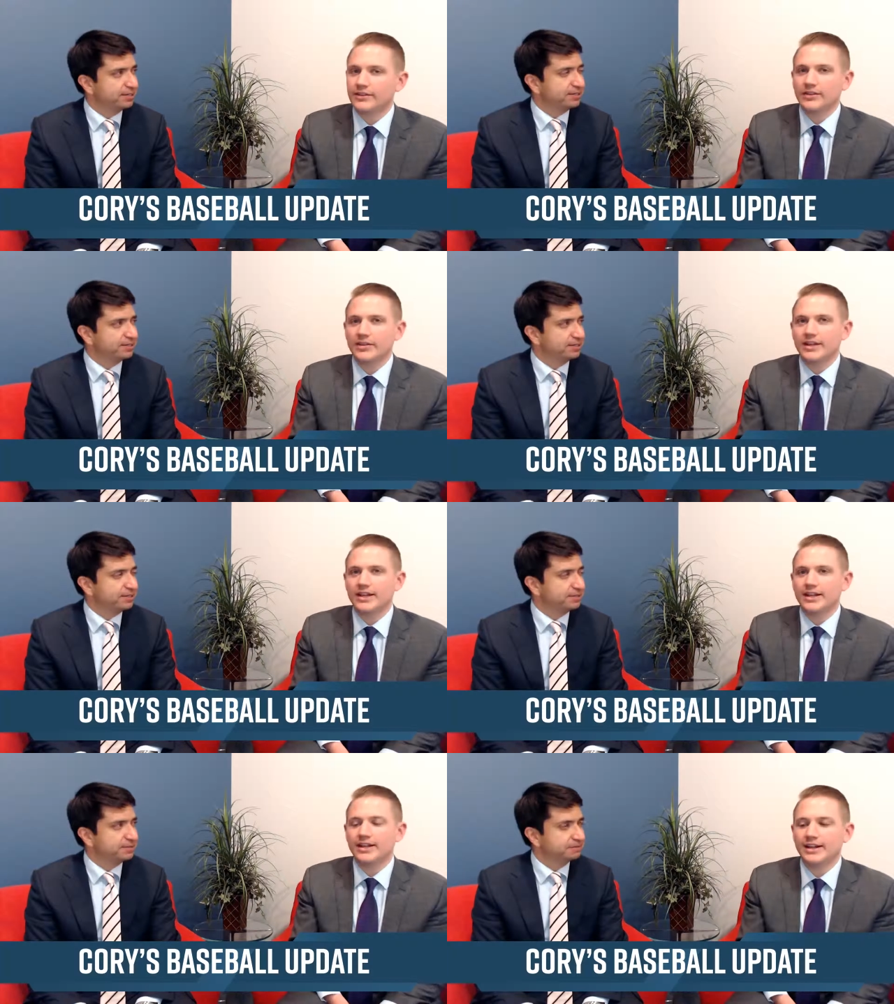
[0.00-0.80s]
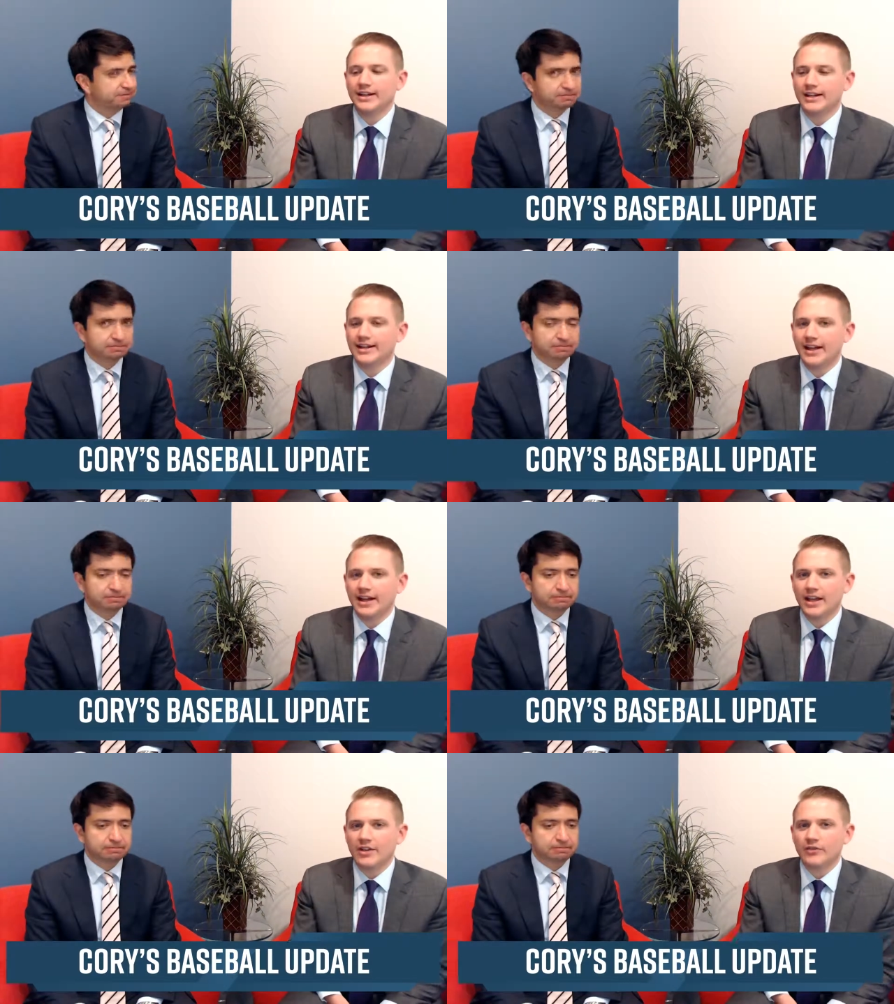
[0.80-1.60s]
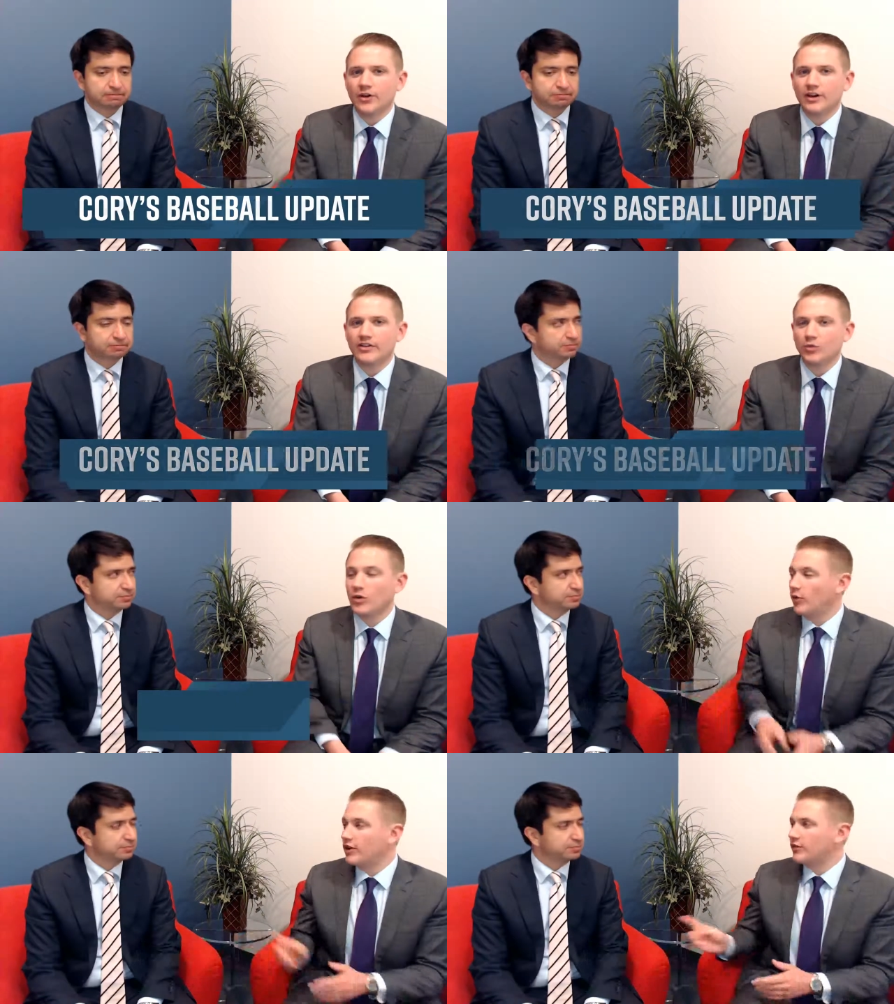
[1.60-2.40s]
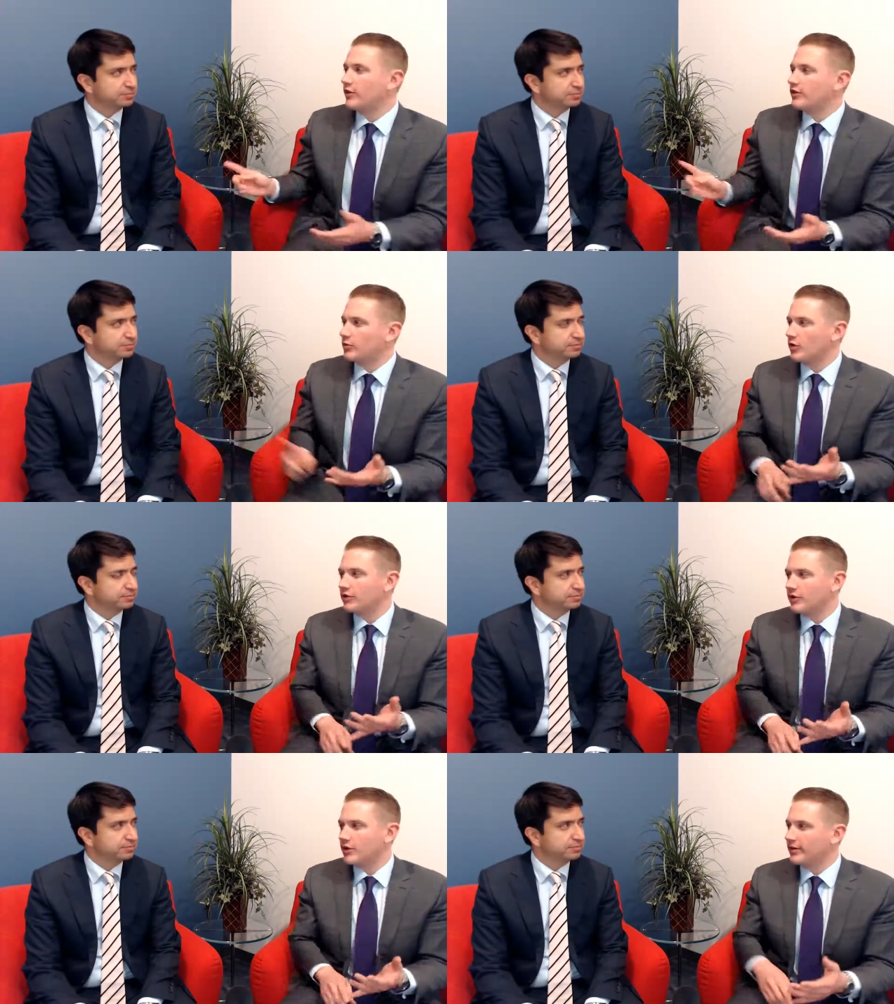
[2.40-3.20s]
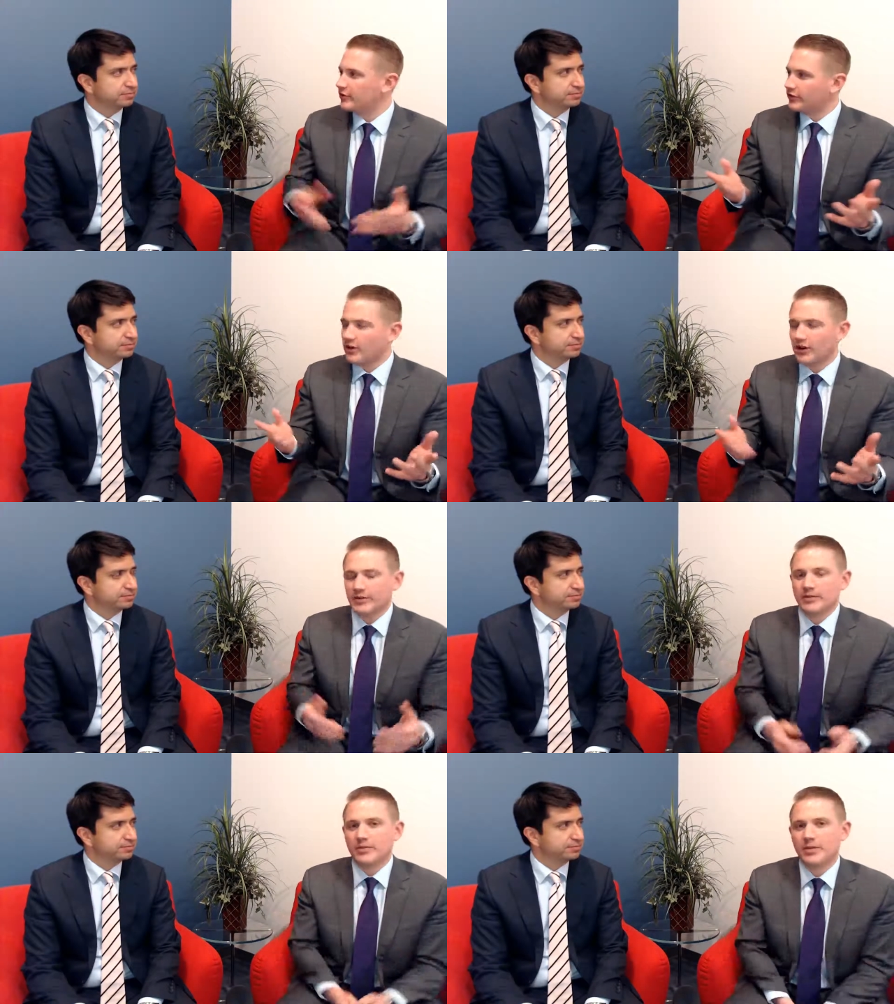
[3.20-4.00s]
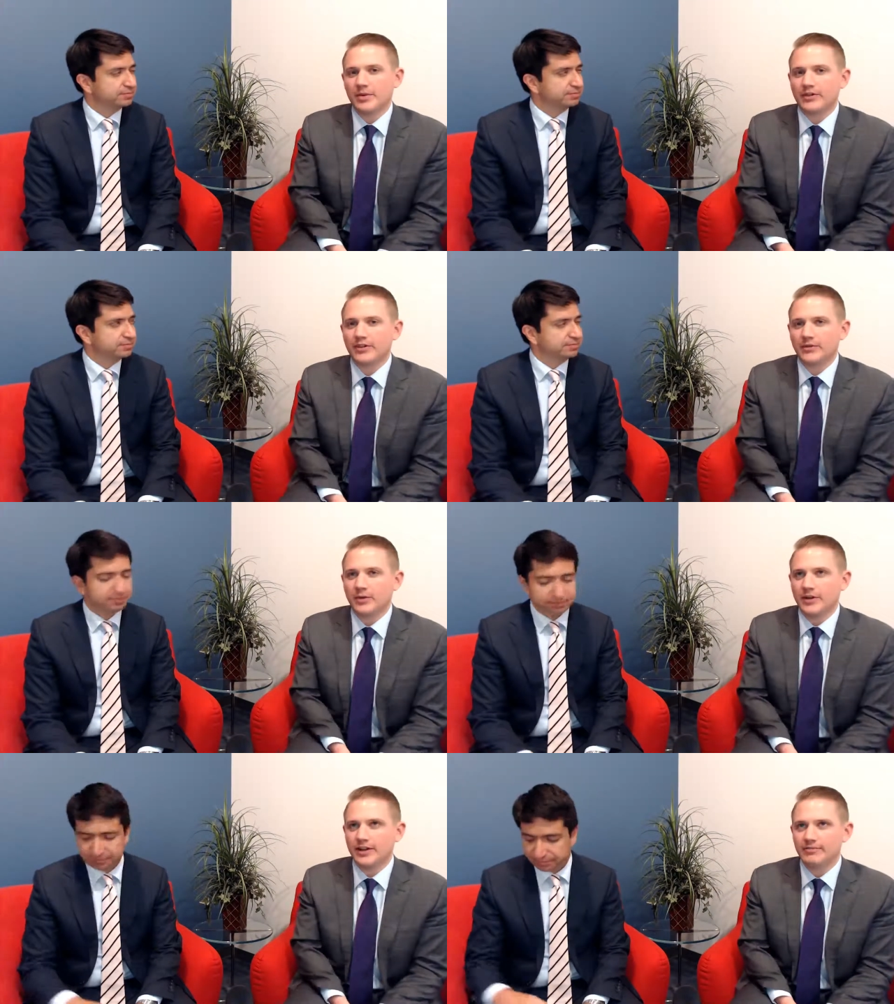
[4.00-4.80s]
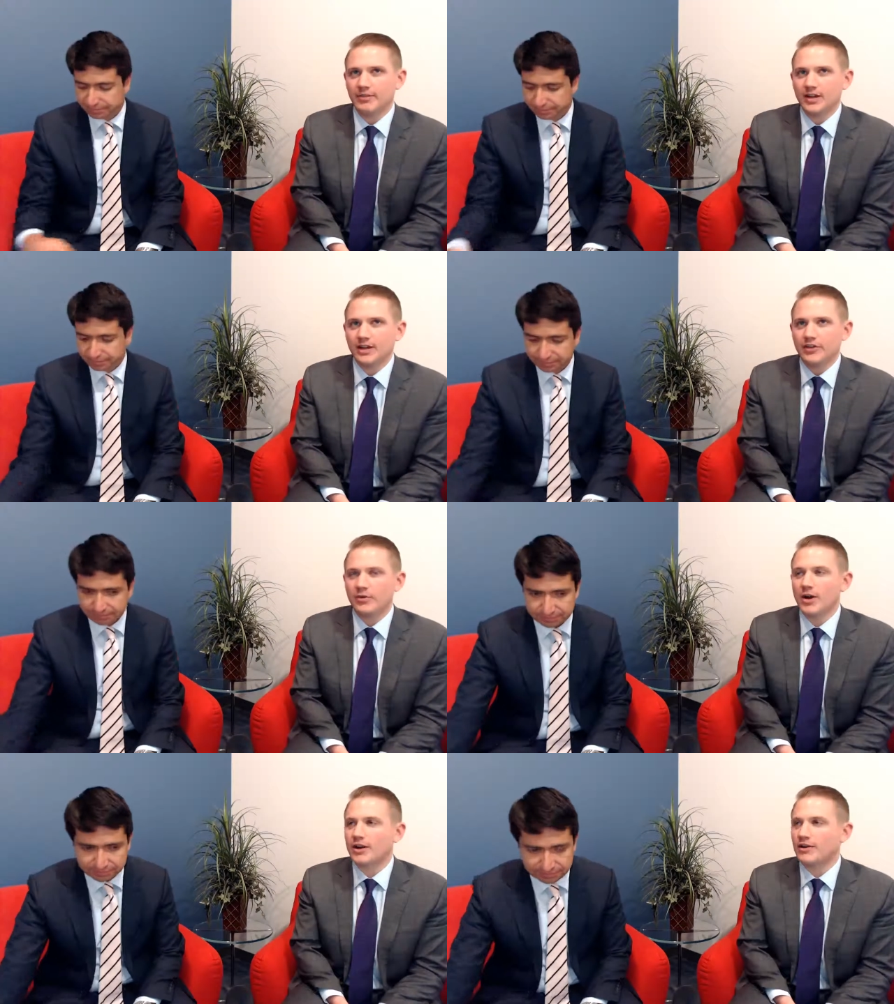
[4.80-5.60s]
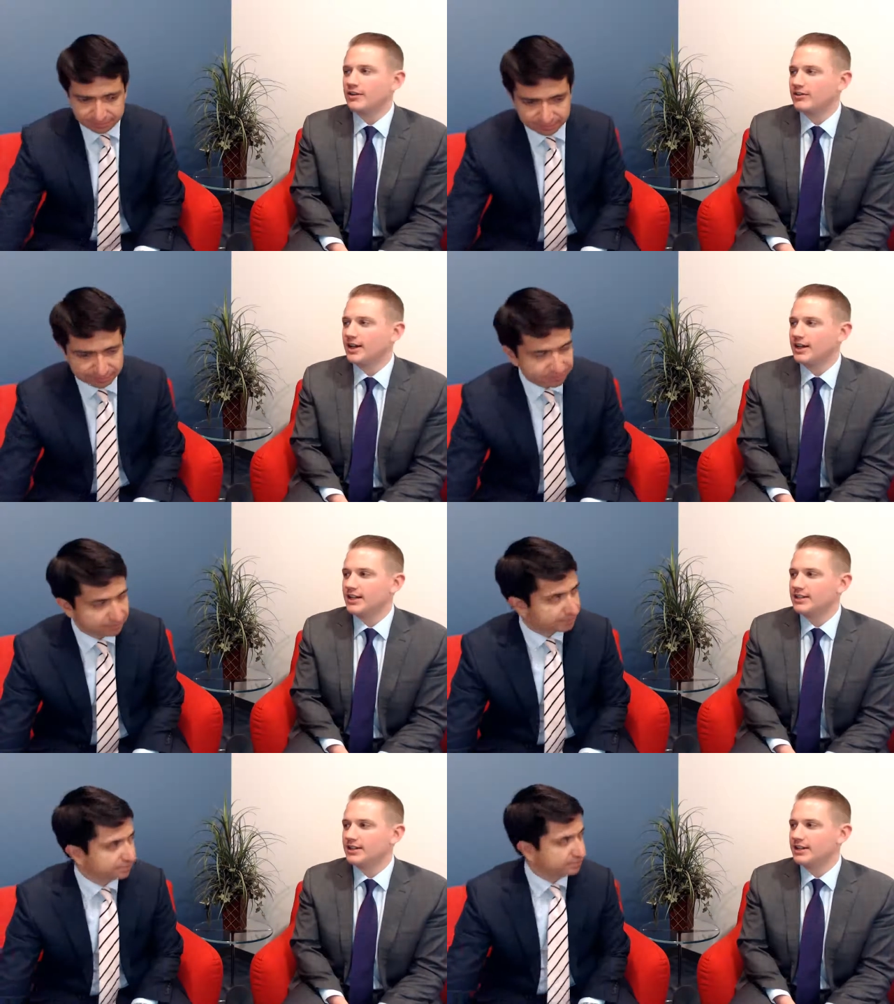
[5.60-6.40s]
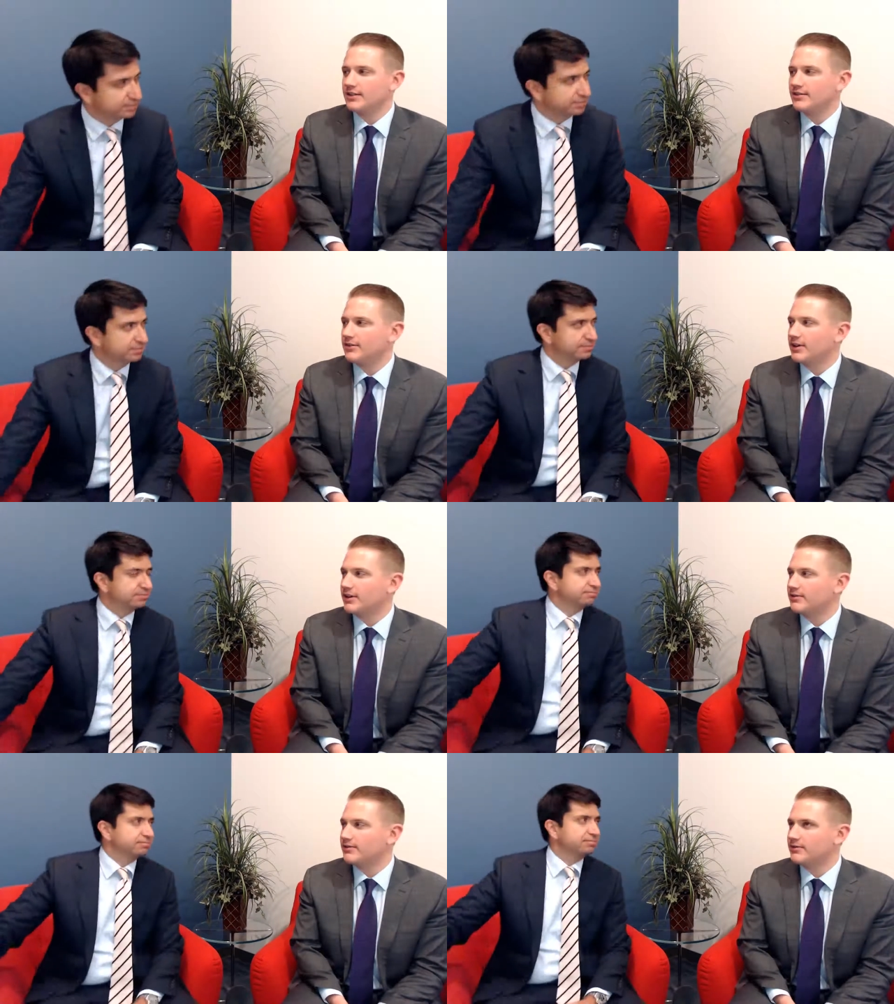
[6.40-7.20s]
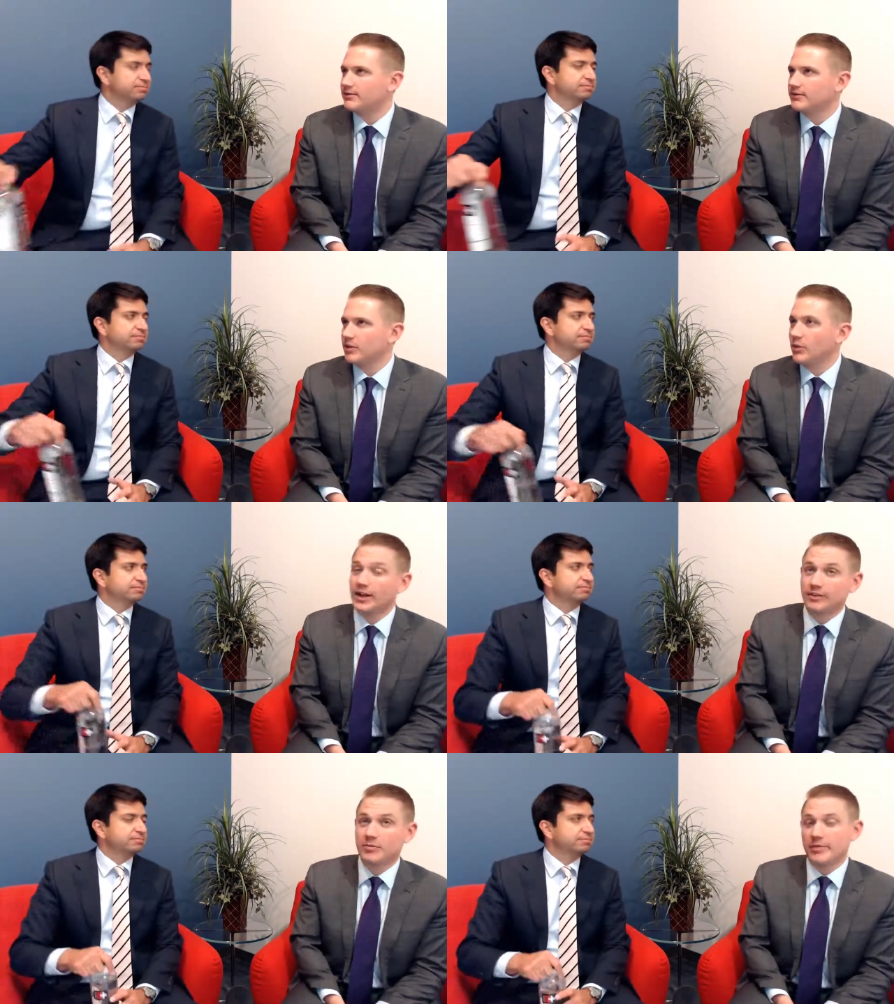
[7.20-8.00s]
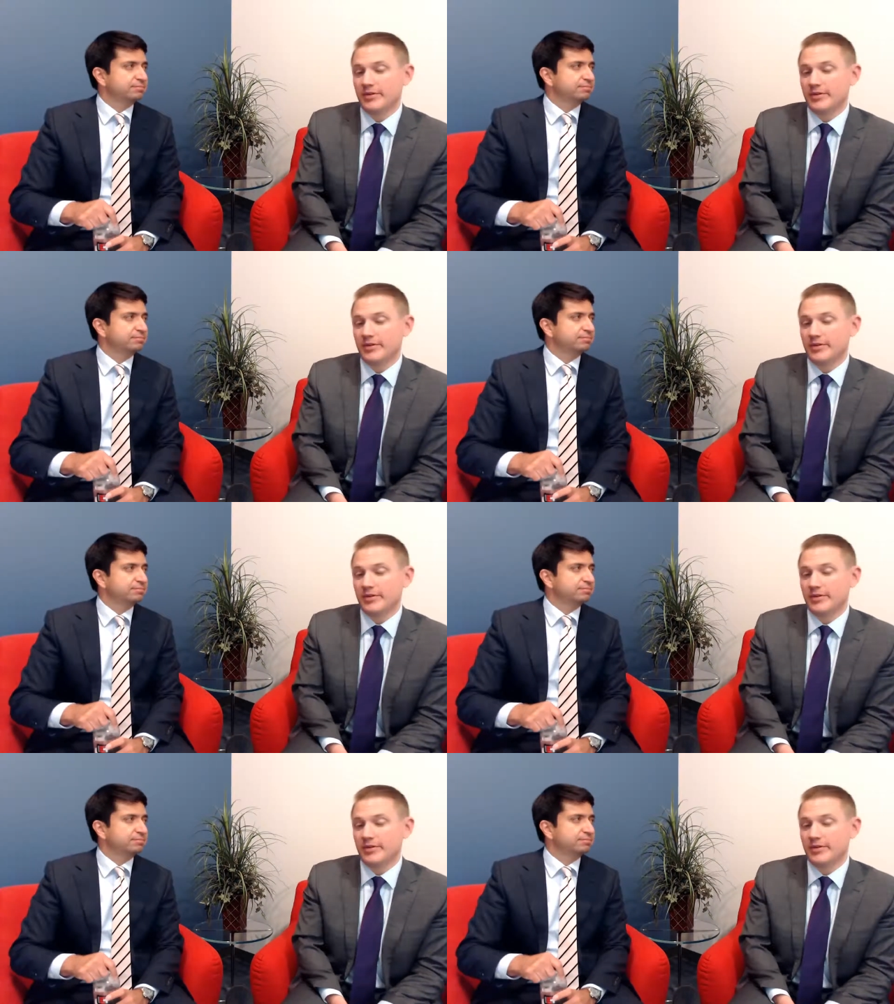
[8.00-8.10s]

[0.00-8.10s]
Speaker 1: the uh, as far as well, one as far as the Royals go, I was just talking to somebody about this. While they their record is not indicative of well, I guess maybe their